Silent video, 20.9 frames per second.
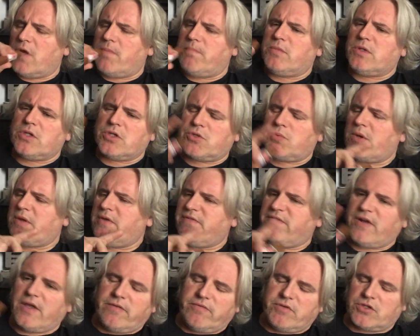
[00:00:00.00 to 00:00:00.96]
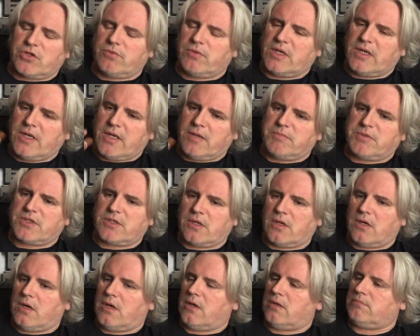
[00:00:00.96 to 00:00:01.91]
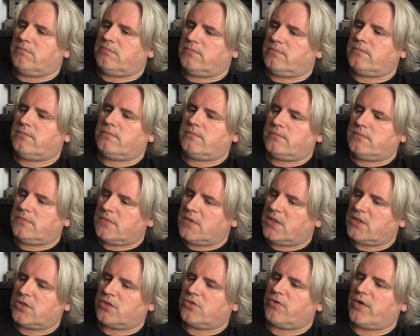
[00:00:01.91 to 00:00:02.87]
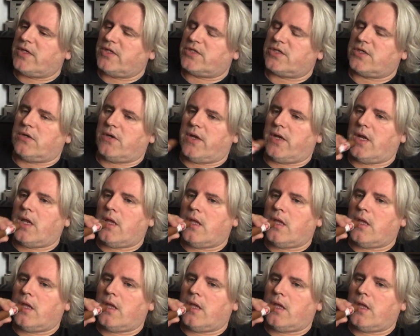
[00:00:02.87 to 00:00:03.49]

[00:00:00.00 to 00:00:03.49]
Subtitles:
The sweet flavours on the lips it's a great sign.